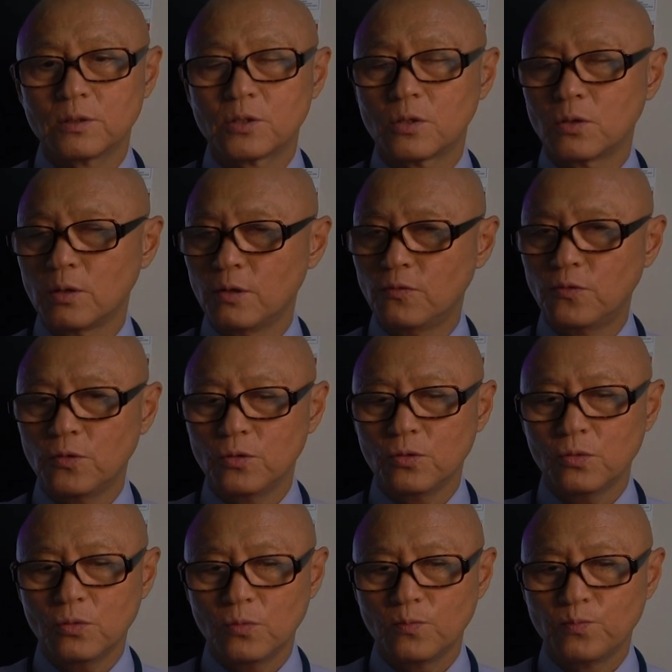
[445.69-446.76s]
So if
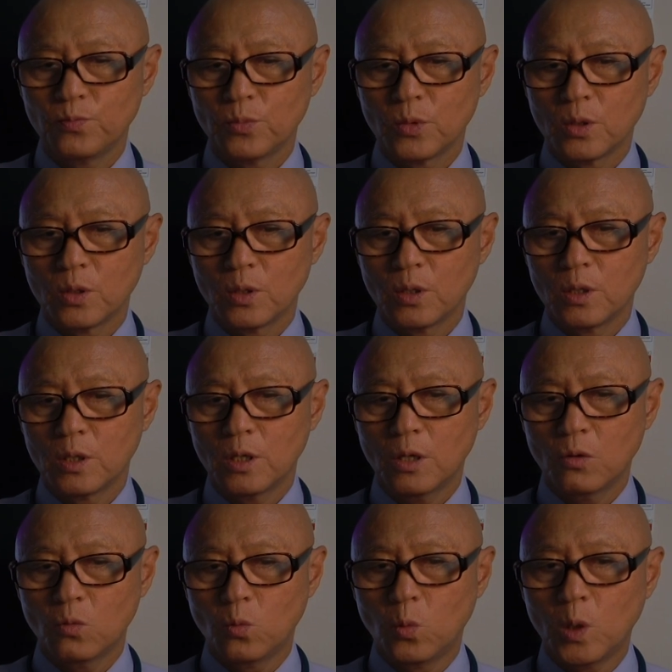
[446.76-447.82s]
you uh,